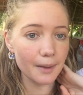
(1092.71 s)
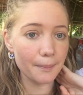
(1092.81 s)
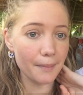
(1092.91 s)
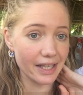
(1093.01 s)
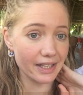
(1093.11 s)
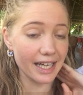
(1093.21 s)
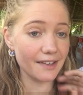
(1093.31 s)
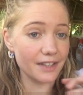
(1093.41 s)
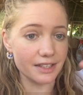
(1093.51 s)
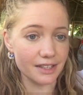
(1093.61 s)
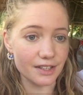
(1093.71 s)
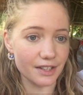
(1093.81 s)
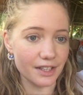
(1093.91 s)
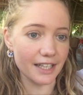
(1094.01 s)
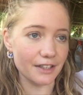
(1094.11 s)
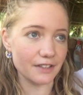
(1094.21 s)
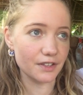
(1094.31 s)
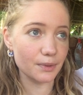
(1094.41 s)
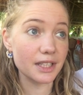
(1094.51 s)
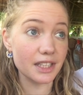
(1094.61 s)
main characters so the narrative
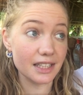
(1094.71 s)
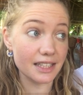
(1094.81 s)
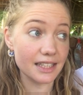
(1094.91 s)
switches